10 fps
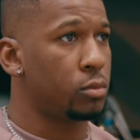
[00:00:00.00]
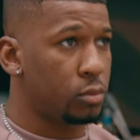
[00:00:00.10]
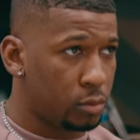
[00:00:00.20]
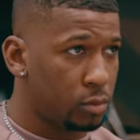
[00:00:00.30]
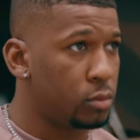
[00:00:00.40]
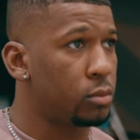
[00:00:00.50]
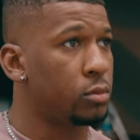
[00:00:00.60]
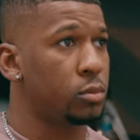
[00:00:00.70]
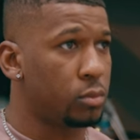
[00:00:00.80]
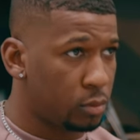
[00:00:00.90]

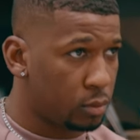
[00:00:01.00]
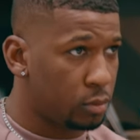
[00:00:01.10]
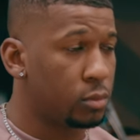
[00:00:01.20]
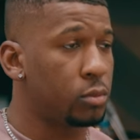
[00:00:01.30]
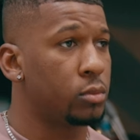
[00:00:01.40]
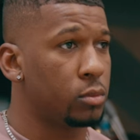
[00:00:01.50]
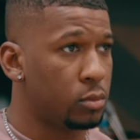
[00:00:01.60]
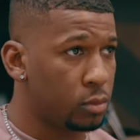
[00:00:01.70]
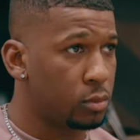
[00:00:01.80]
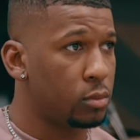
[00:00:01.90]

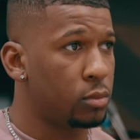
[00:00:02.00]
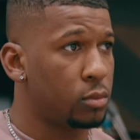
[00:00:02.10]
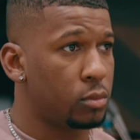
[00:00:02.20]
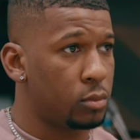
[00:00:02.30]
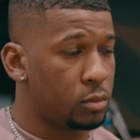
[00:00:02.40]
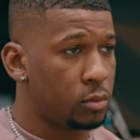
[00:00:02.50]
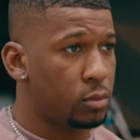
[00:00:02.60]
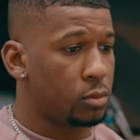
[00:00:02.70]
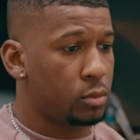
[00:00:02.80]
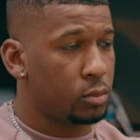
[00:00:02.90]

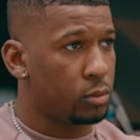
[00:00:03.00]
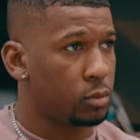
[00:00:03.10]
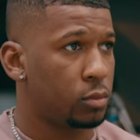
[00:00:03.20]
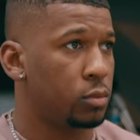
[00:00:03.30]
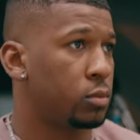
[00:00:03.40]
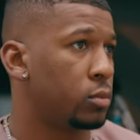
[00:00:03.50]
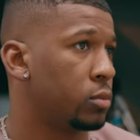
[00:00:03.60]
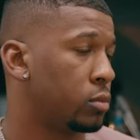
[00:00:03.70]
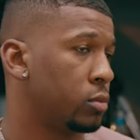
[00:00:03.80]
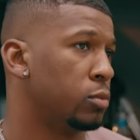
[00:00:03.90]

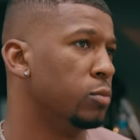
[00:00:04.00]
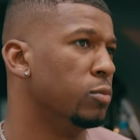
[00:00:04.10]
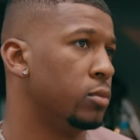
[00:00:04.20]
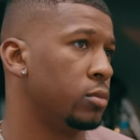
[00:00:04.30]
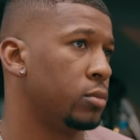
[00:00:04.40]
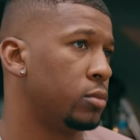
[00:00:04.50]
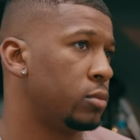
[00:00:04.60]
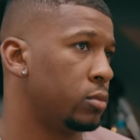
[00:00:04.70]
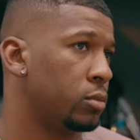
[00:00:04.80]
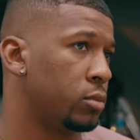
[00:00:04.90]

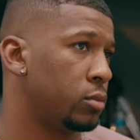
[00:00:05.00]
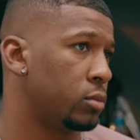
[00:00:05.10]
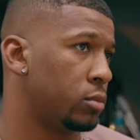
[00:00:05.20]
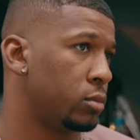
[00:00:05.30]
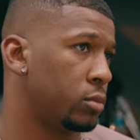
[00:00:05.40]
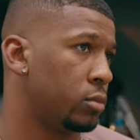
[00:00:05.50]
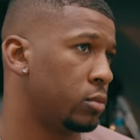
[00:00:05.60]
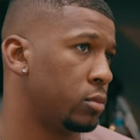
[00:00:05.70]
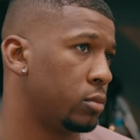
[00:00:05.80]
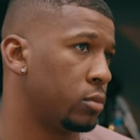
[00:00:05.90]

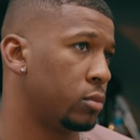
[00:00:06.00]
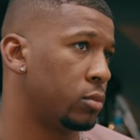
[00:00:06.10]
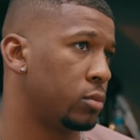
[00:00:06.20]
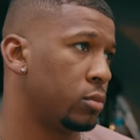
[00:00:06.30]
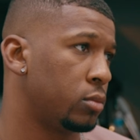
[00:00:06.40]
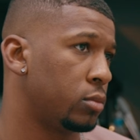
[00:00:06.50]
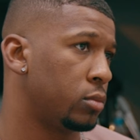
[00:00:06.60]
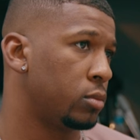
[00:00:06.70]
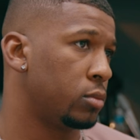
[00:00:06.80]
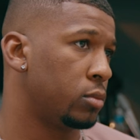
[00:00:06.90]

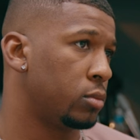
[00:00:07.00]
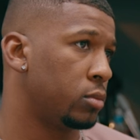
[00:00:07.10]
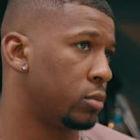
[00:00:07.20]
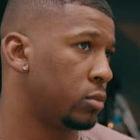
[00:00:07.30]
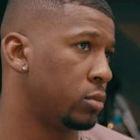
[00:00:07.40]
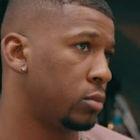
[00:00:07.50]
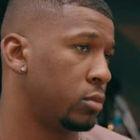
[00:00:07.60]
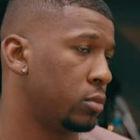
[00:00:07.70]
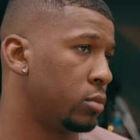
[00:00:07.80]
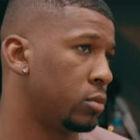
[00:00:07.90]
No words are spoken by the person on screen.